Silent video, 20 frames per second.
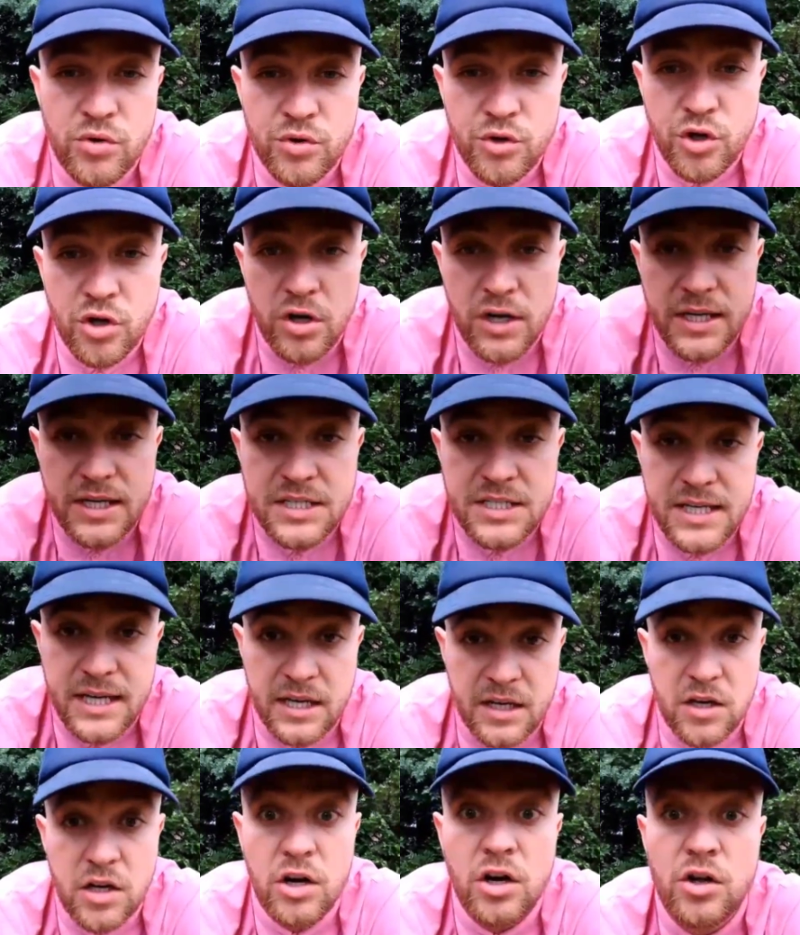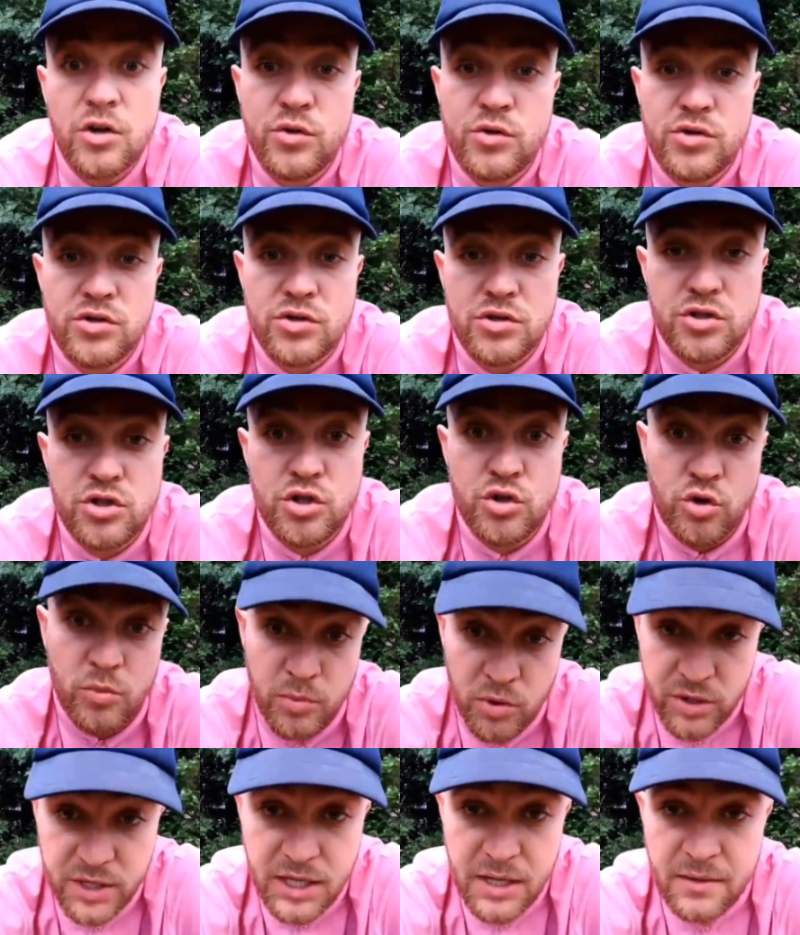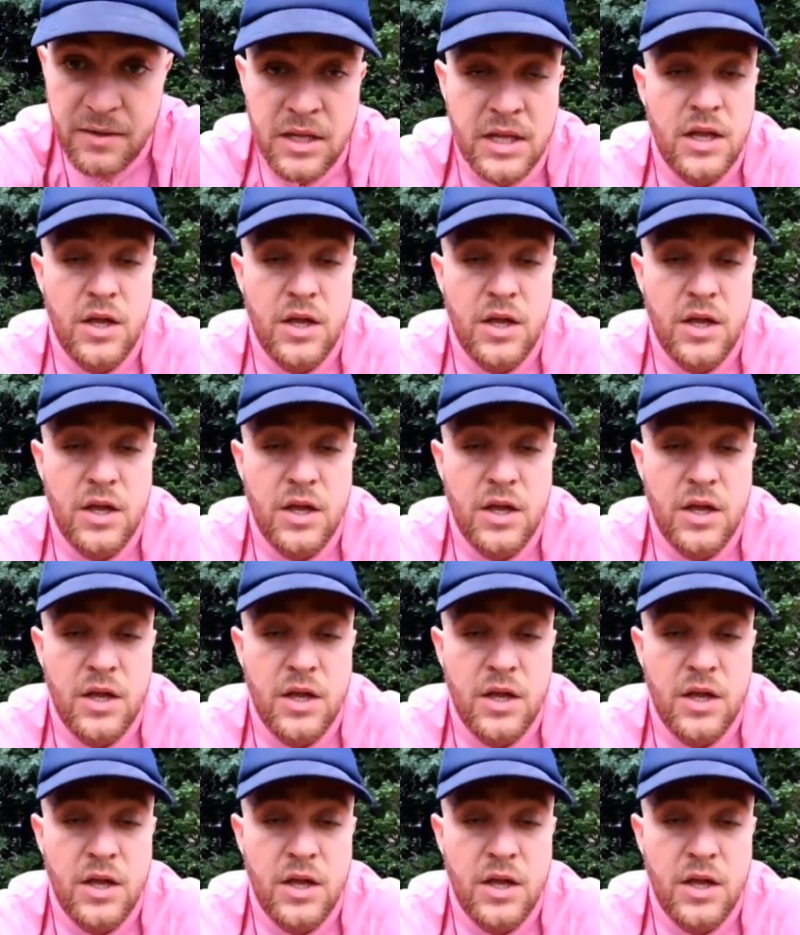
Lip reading: nice and close to your body